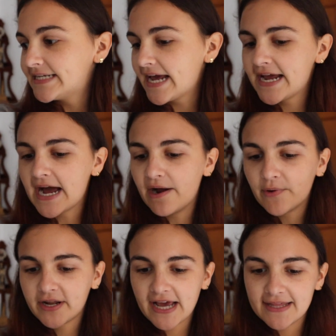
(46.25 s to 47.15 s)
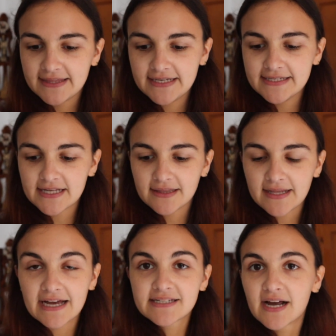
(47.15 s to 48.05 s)
today I wanna get these
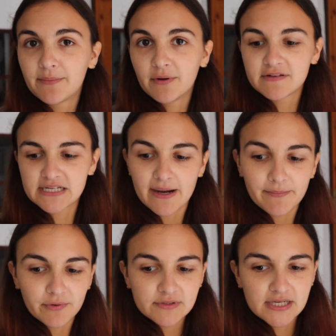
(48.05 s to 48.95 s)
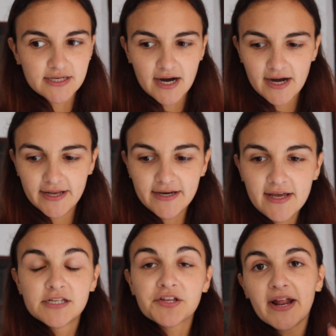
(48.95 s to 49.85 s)
last couple of samples
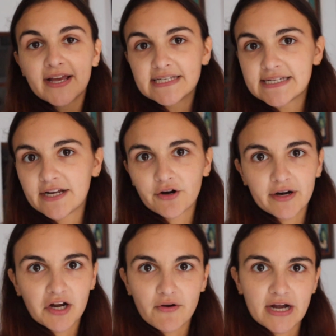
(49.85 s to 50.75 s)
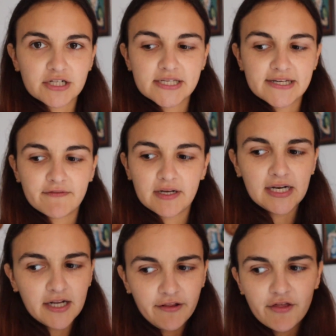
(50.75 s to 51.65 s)
done so that I can send her any corrections if
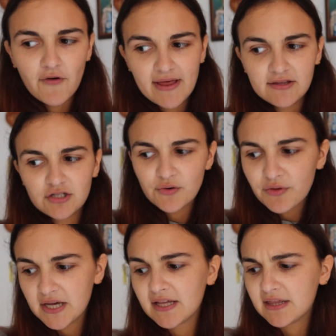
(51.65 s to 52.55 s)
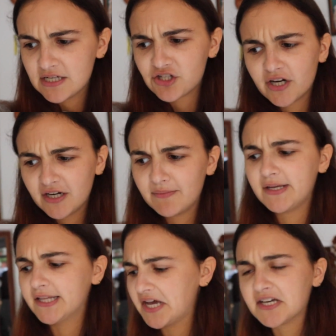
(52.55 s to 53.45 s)
needed. Though I do think these are gonna
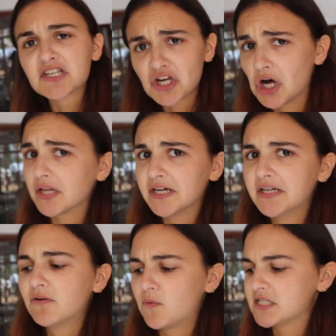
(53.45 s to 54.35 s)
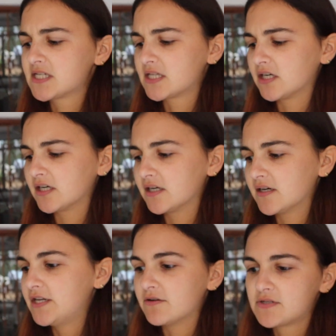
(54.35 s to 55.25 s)
be like solid once they're,
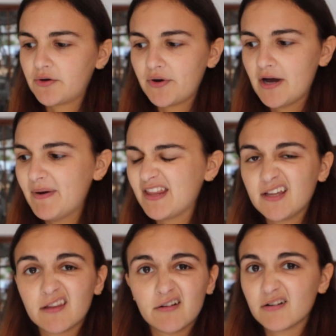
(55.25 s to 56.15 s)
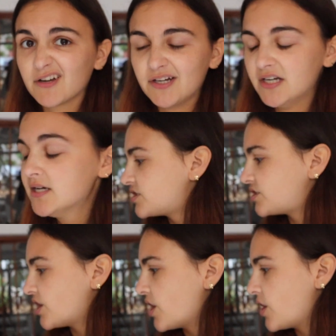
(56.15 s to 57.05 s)
you know, sewn up. I think they're good.
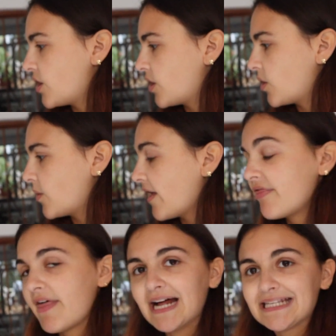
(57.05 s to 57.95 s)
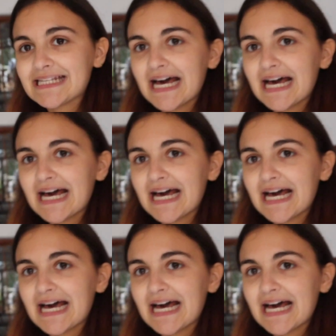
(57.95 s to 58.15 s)
So that's